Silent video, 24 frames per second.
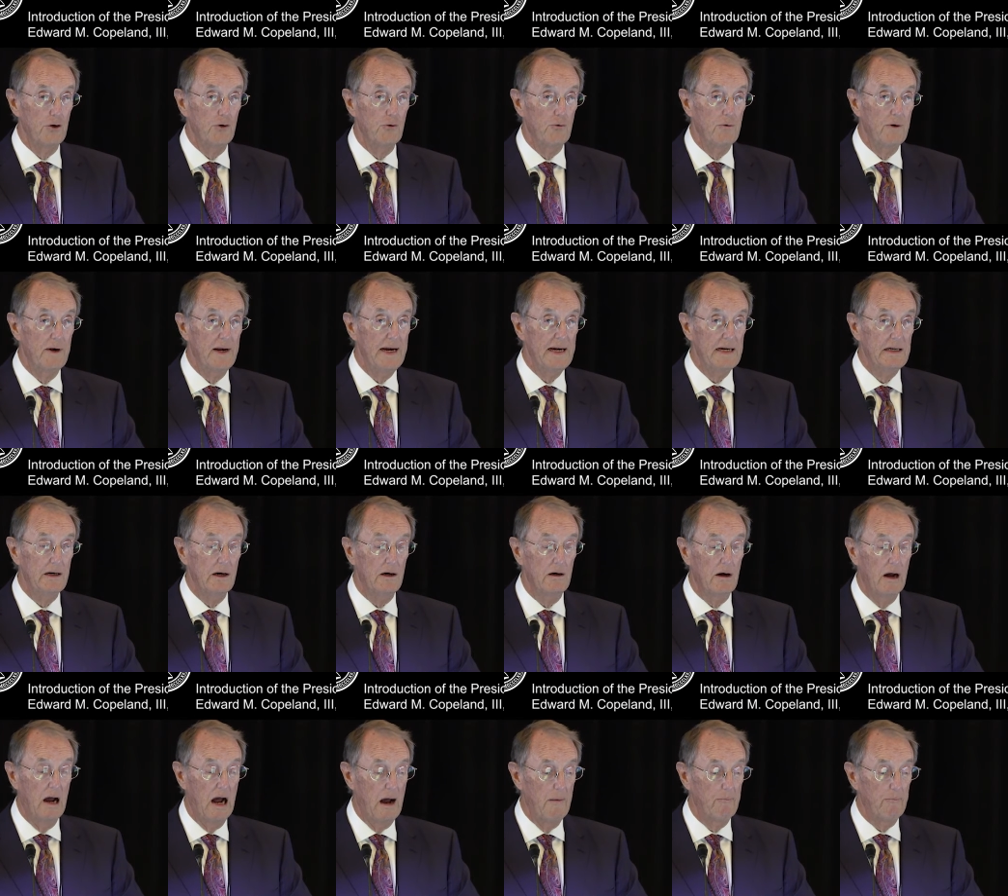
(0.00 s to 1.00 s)
Unique
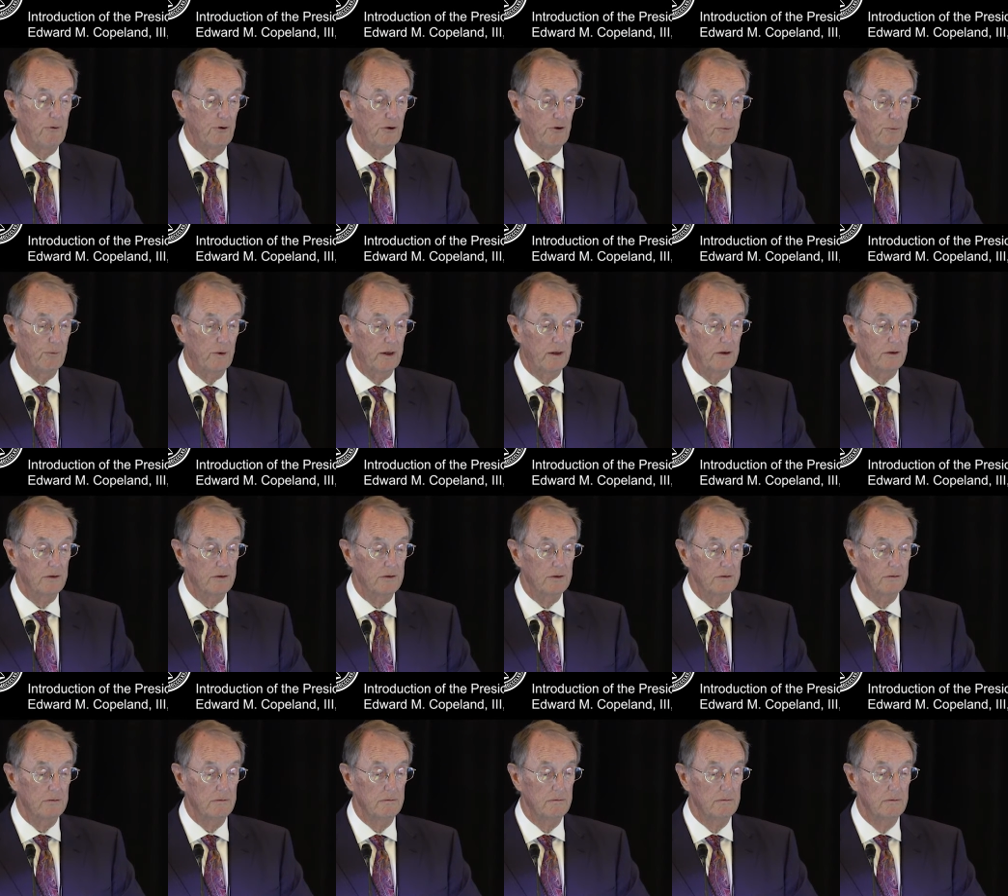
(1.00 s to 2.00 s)
accomplishments.